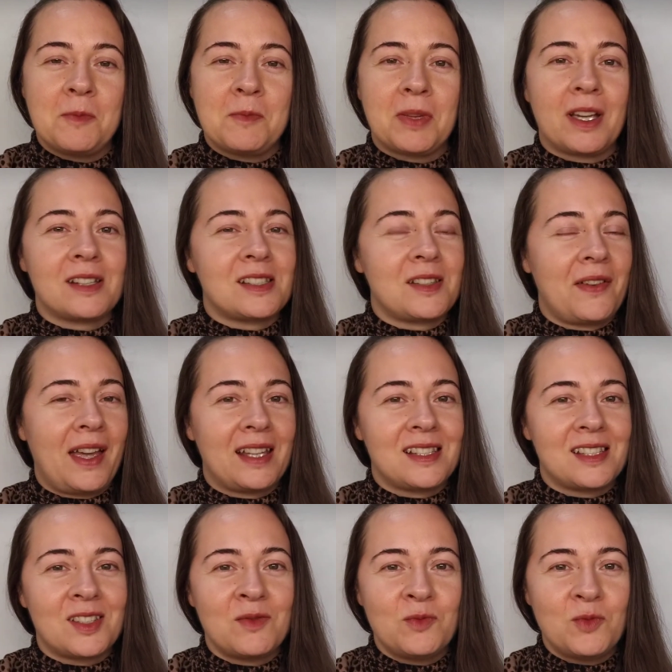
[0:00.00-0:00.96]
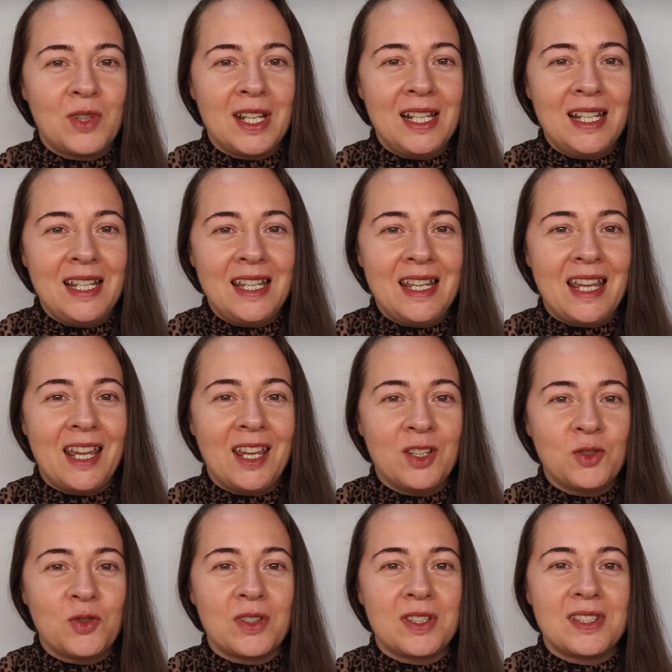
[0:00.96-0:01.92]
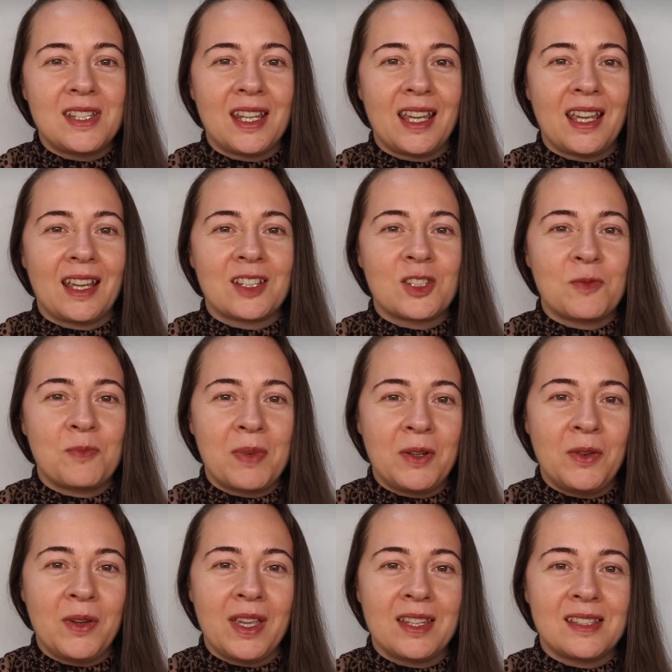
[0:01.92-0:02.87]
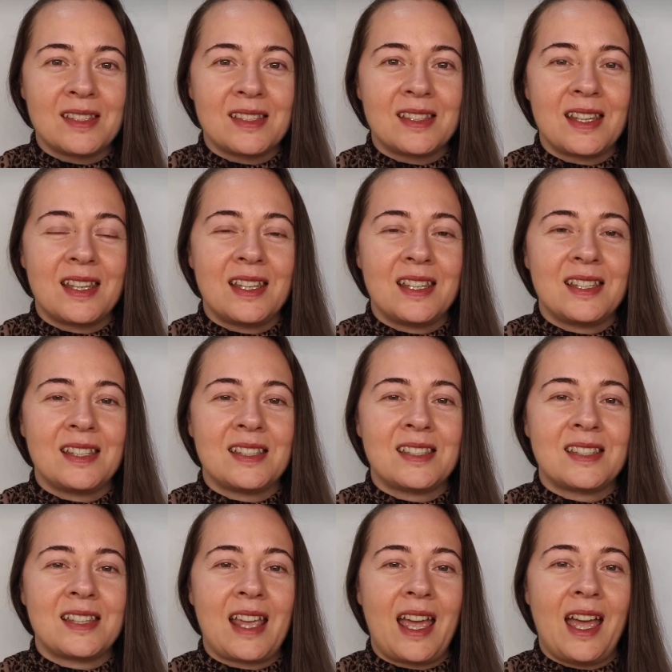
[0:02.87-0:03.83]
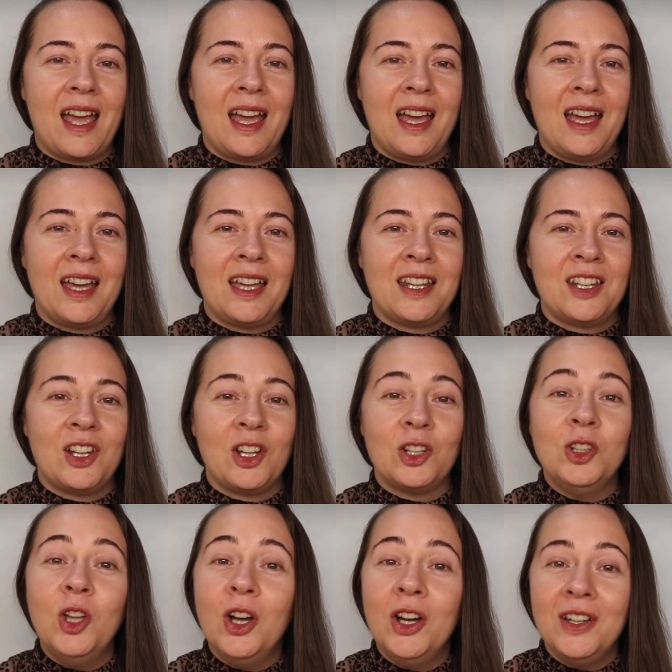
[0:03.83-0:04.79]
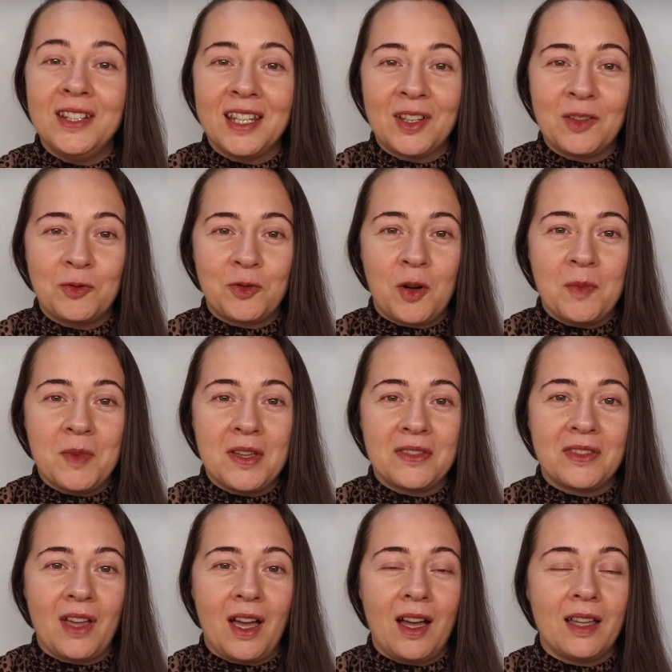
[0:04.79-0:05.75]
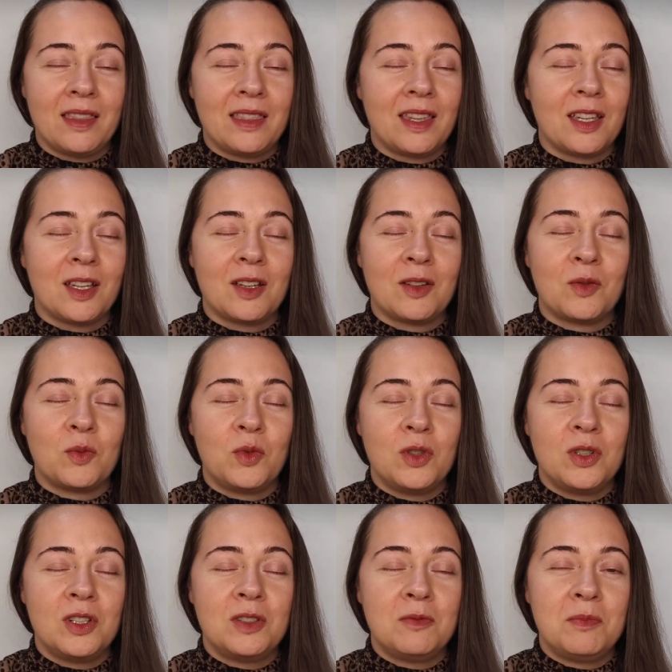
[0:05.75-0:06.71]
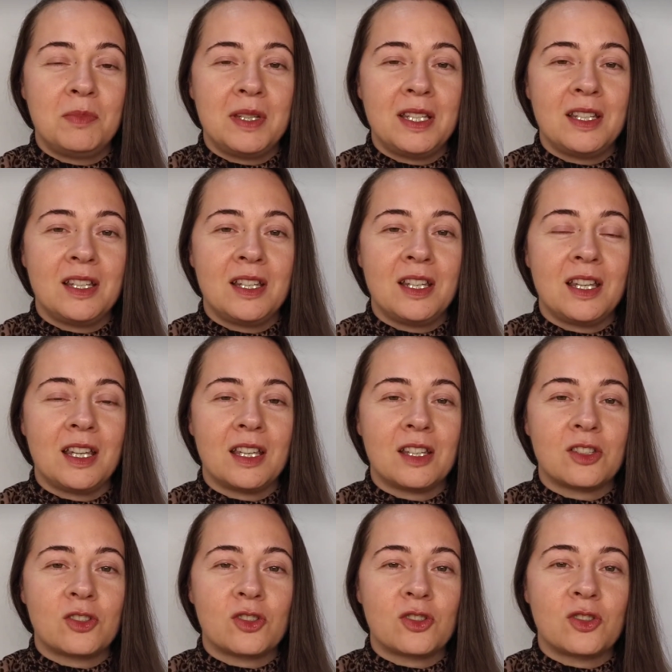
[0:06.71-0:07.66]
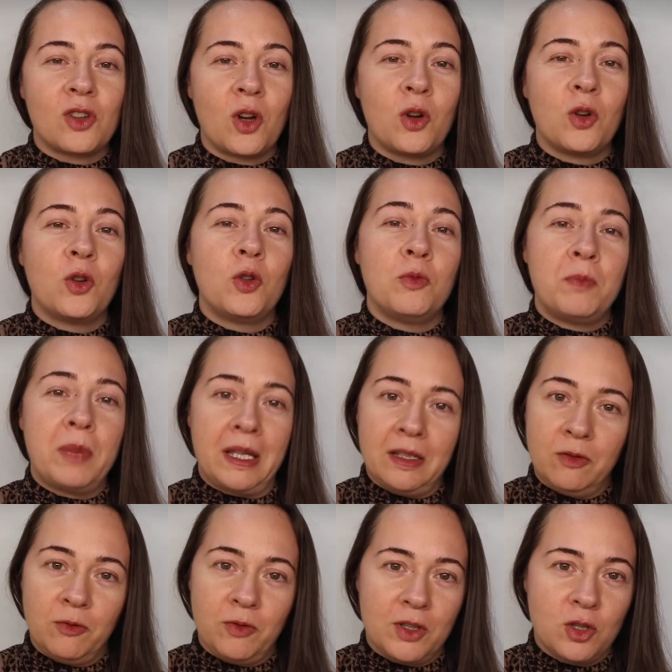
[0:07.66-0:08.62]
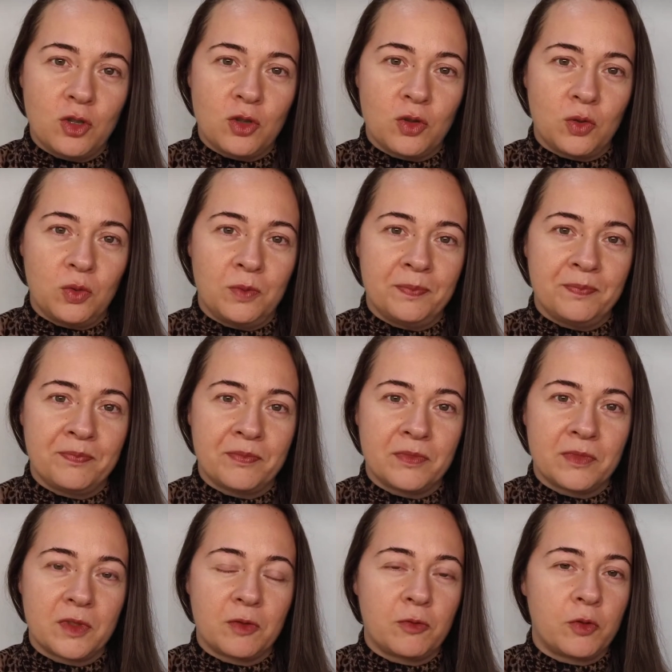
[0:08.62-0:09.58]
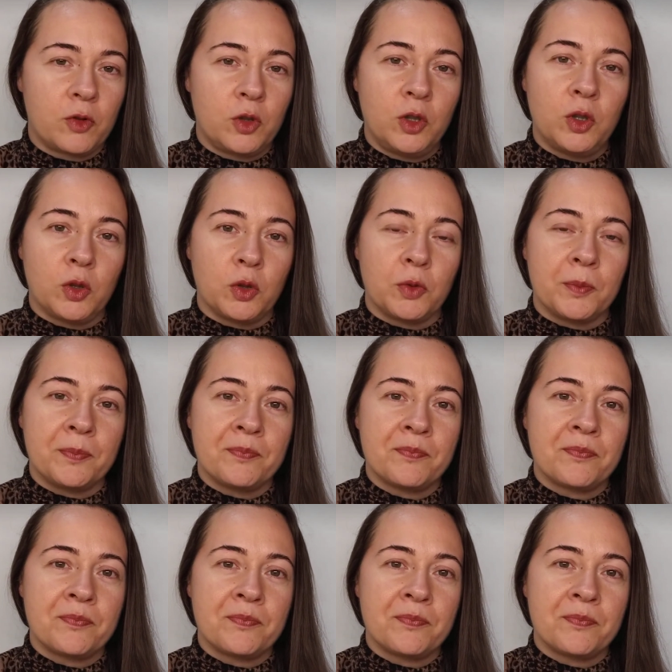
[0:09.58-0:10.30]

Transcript: because I've had some really interesting experiences and learning from it that I think would be so beneficial for you.